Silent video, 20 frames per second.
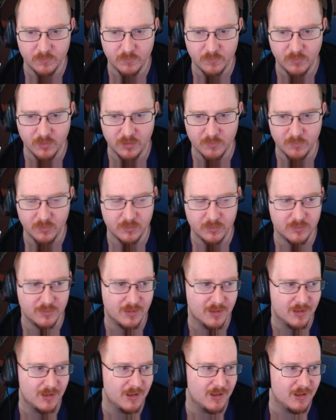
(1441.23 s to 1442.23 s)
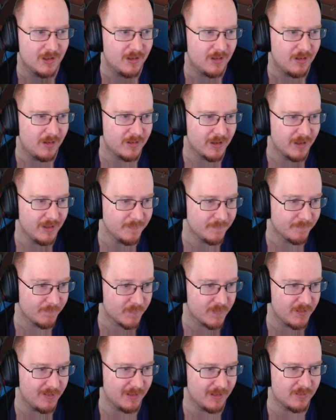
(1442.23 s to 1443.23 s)
What? Okay,
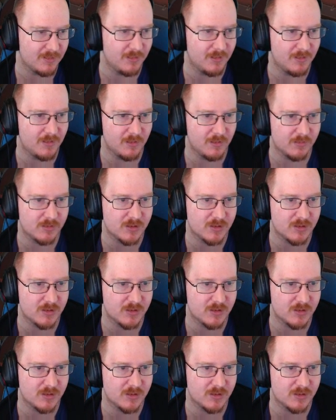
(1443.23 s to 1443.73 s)
so this is the